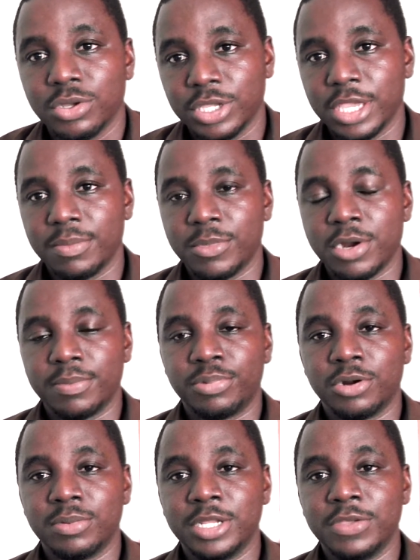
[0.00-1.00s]
Okay,
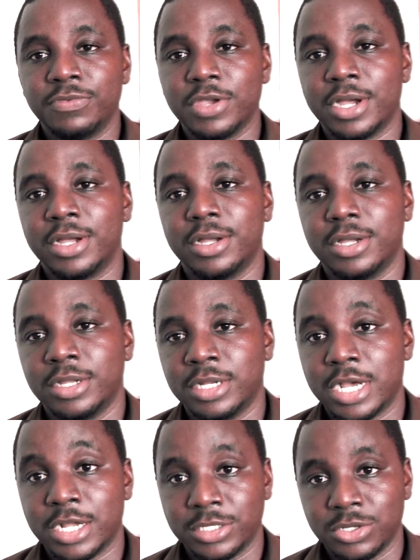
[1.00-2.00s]
probably if you are
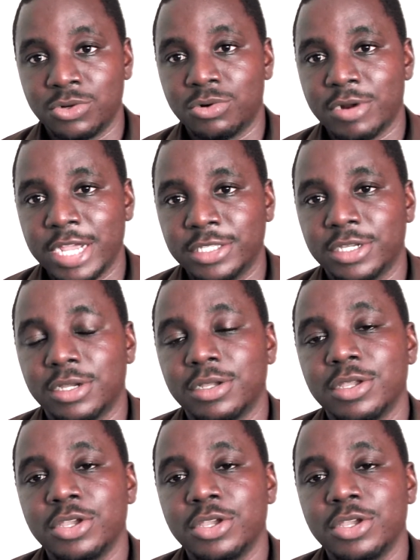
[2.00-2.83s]
an article writer,